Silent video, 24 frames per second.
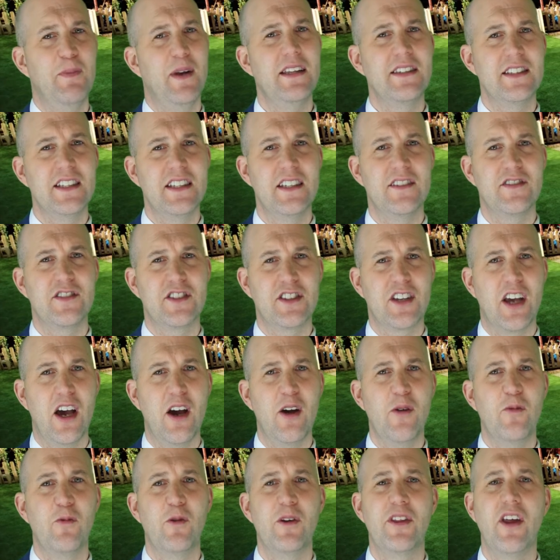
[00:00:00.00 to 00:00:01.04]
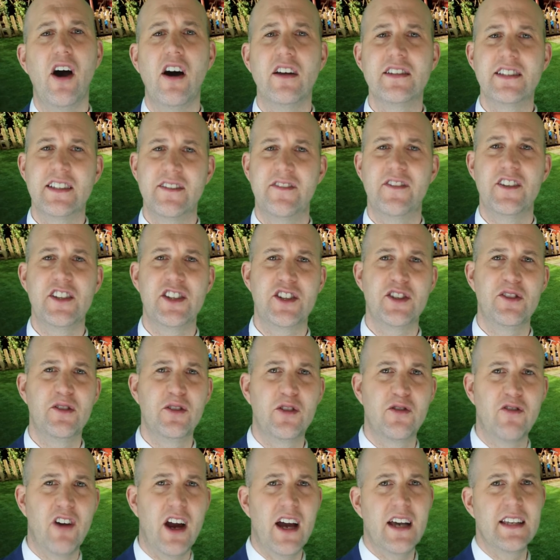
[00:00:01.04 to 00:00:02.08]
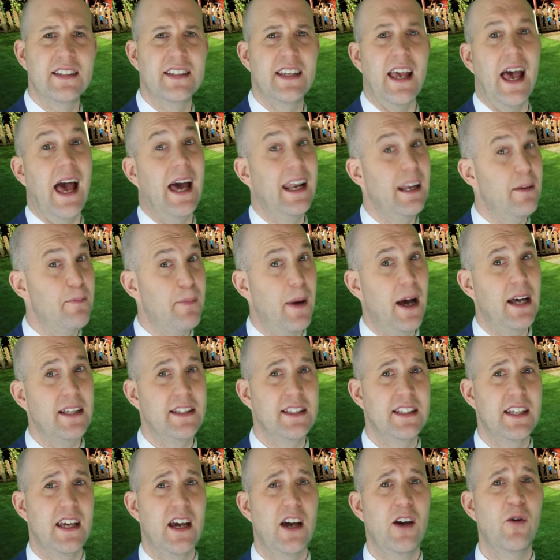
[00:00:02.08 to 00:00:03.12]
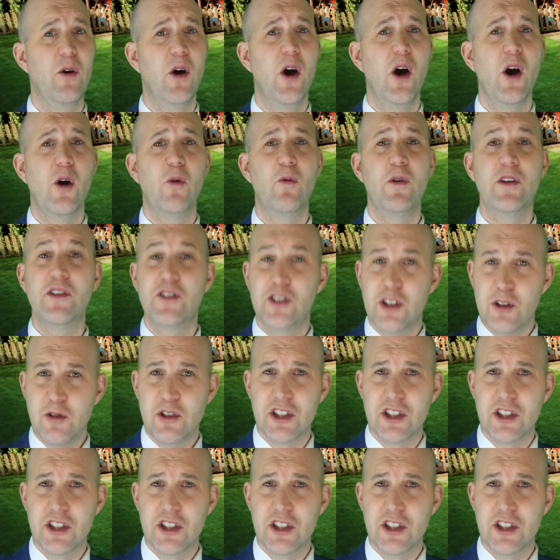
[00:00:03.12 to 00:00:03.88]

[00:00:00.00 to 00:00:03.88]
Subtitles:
plenty of scope with artificial grass and a patio with two